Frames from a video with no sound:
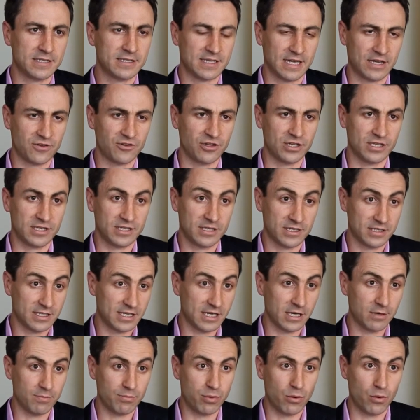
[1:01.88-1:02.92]
such as
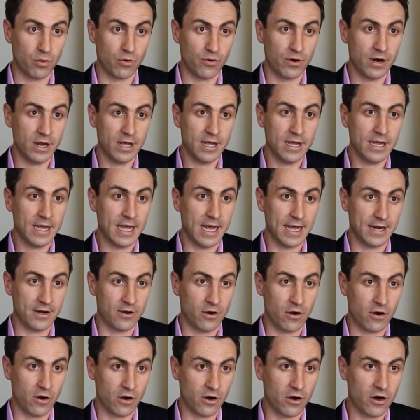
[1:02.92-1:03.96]
Singapore and
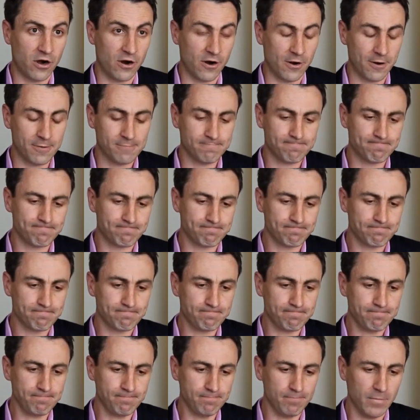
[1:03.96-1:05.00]
Hong Kong.
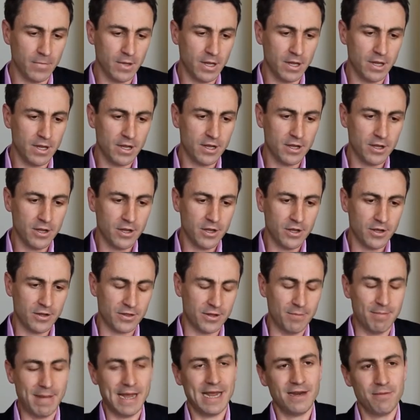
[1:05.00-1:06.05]

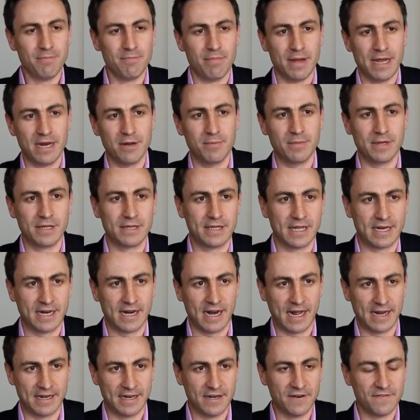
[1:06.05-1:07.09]
The main impediment that it
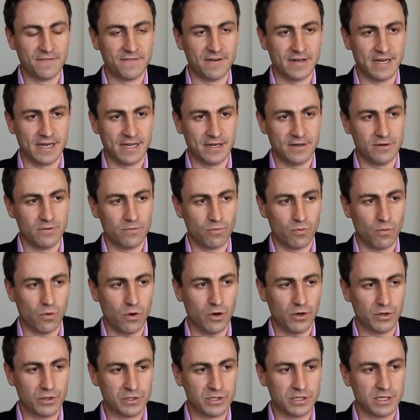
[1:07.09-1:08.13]
identified
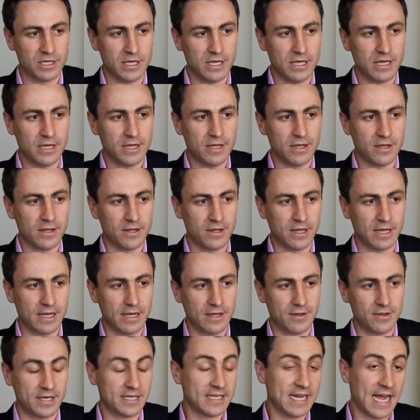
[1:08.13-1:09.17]
was
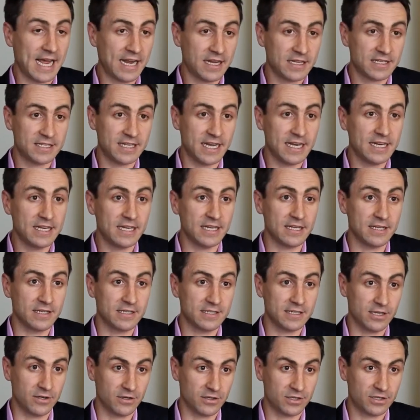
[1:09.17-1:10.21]
the tax
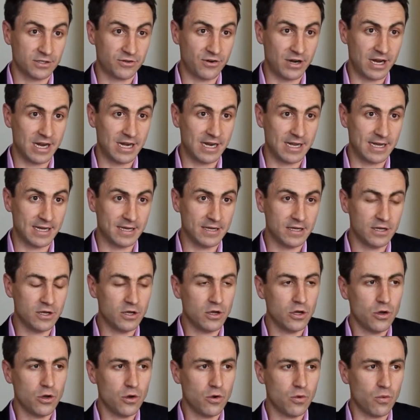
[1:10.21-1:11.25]
settings in Australia,
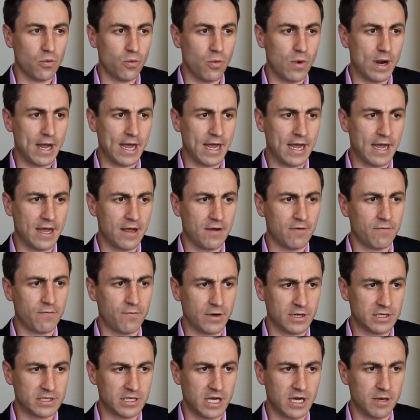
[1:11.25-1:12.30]
where, for
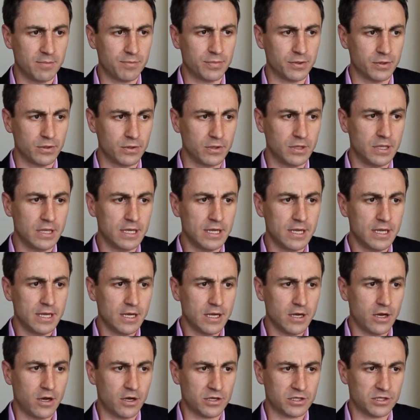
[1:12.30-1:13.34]
example,
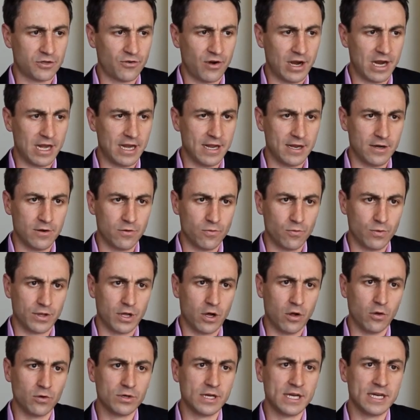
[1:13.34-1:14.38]
Australian
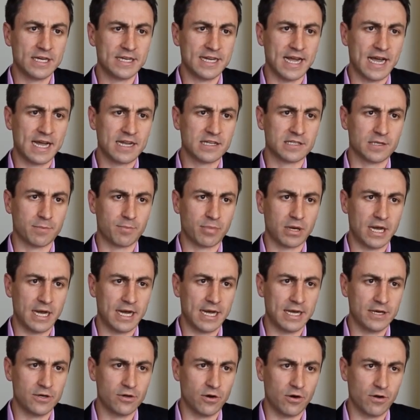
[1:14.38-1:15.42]
withholding tax
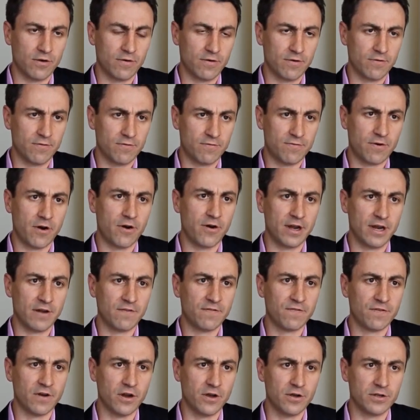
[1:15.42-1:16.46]
applied on foreign
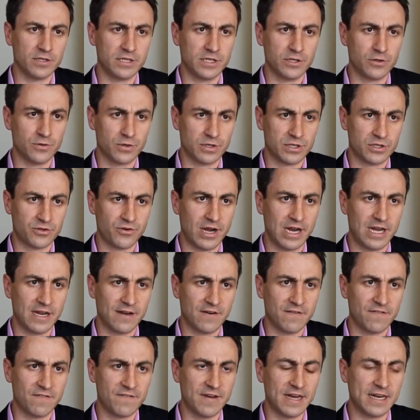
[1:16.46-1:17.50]
inflows into
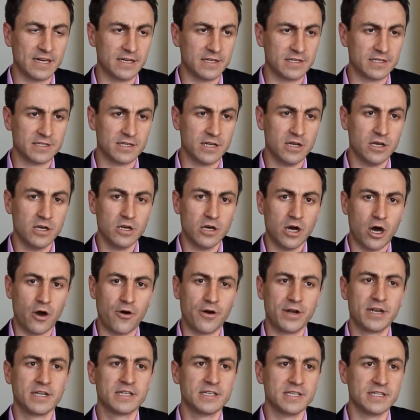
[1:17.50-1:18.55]
Australian funds
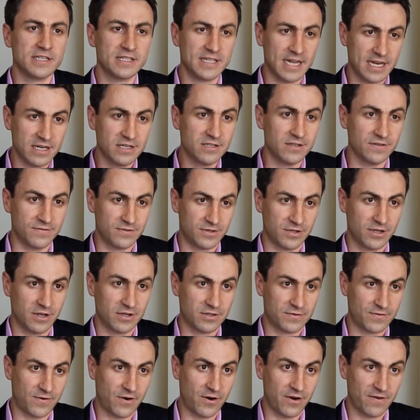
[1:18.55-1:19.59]
are a disincentive to
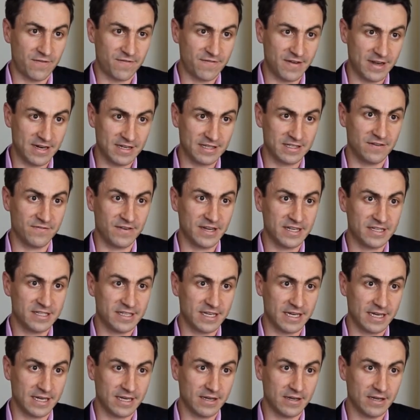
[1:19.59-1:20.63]
those foreign funds
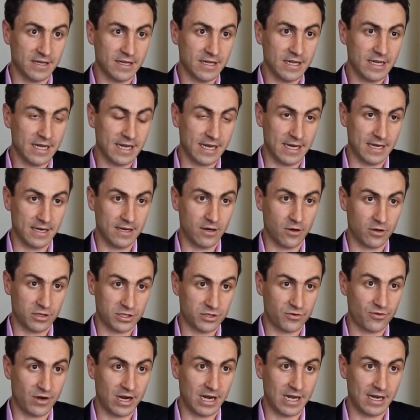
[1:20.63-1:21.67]
investing in
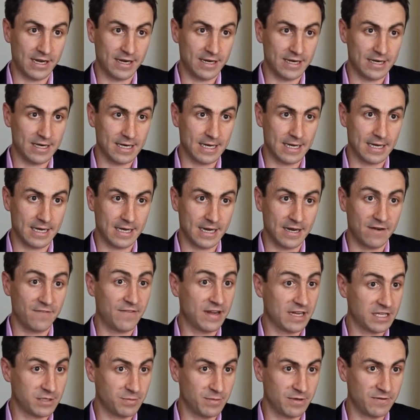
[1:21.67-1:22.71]
Australian
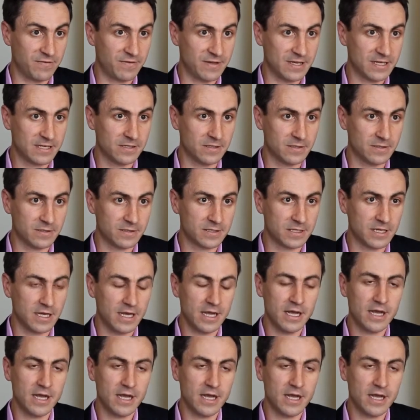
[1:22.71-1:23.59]
investment vehicles.